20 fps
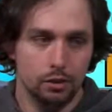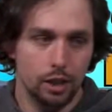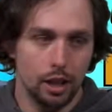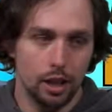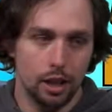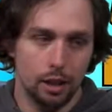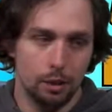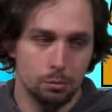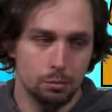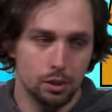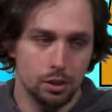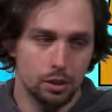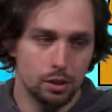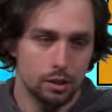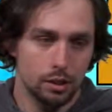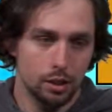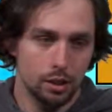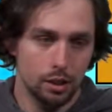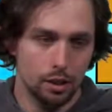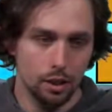Eve
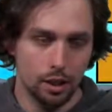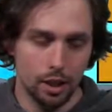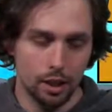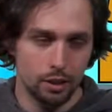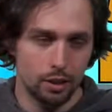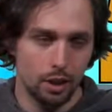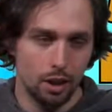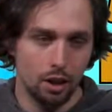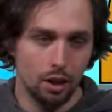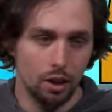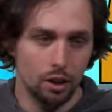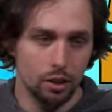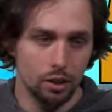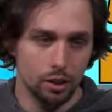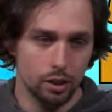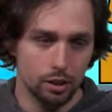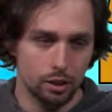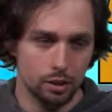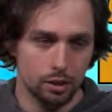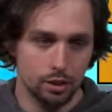games, and they all
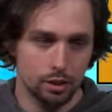look